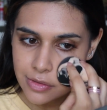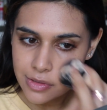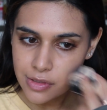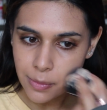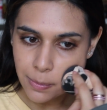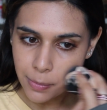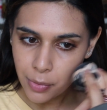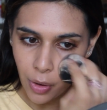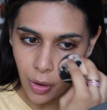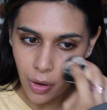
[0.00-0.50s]
to
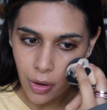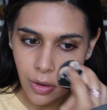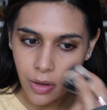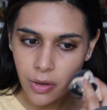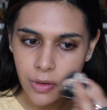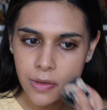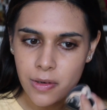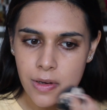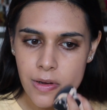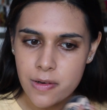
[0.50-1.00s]
put
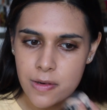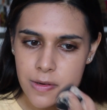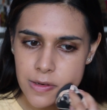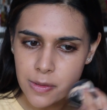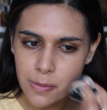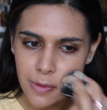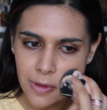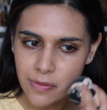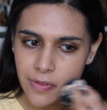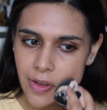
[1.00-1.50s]
on and
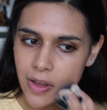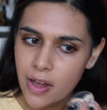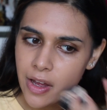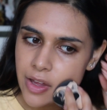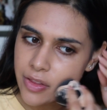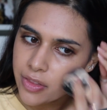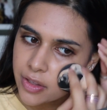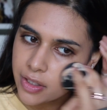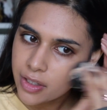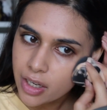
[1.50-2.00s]
to be fair
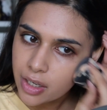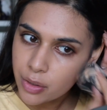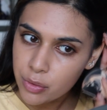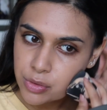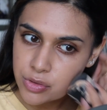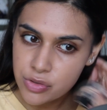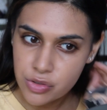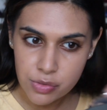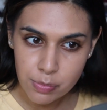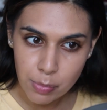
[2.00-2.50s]
I think I
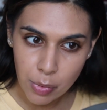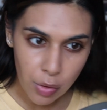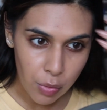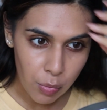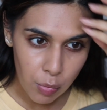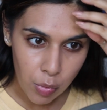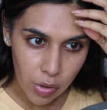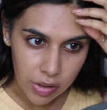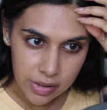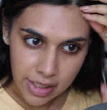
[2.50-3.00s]
would just
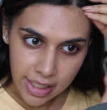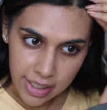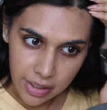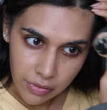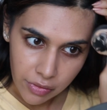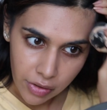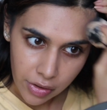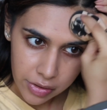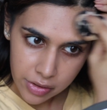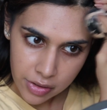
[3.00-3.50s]
put one
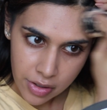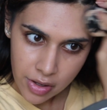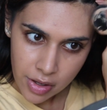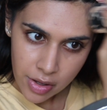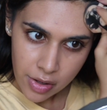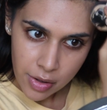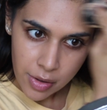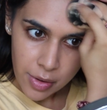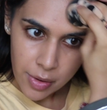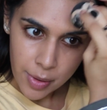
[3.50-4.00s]
layer on
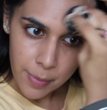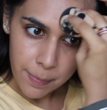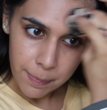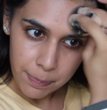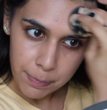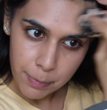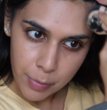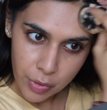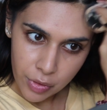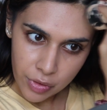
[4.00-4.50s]

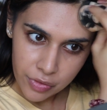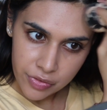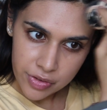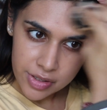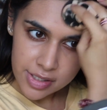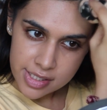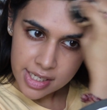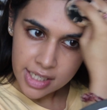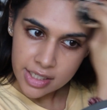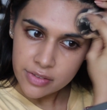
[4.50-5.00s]
but for
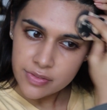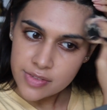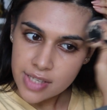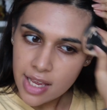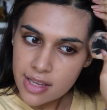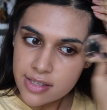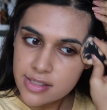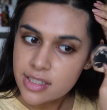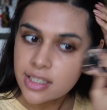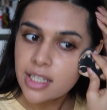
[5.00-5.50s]
the sake of
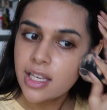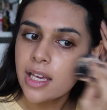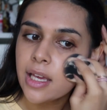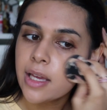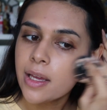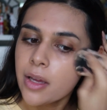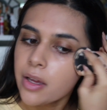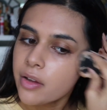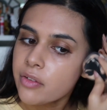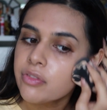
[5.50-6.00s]
testing
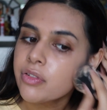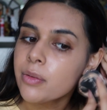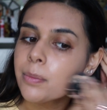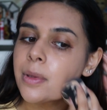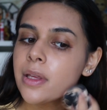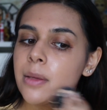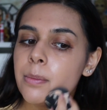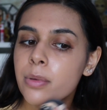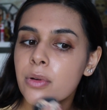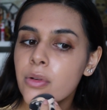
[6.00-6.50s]
it and for
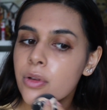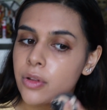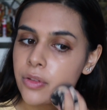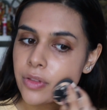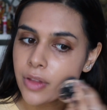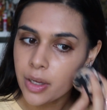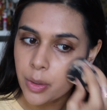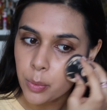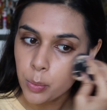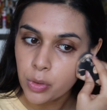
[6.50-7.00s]
people
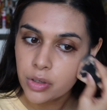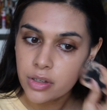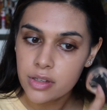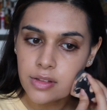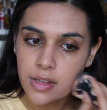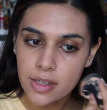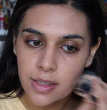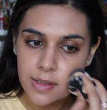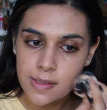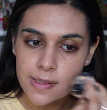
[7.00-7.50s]
that want
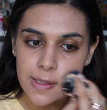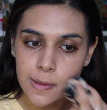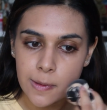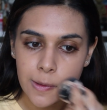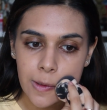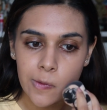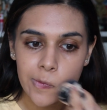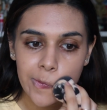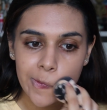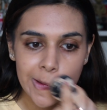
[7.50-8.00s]
to like see the
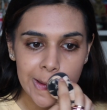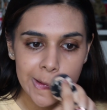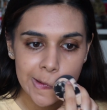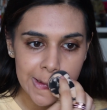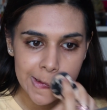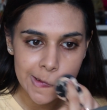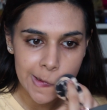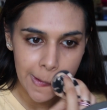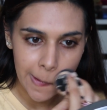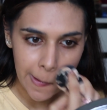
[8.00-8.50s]

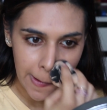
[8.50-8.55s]
coverage